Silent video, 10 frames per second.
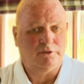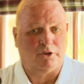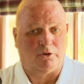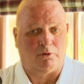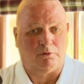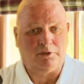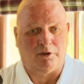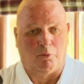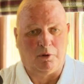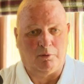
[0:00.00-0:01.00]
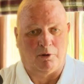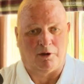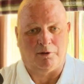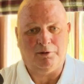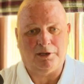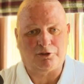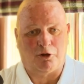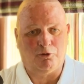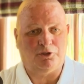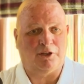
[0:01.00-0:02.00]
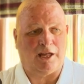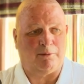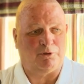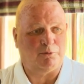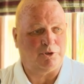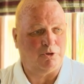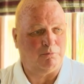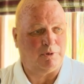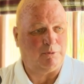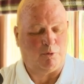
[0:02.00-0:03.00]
So, you know, we were as close to them as we could be.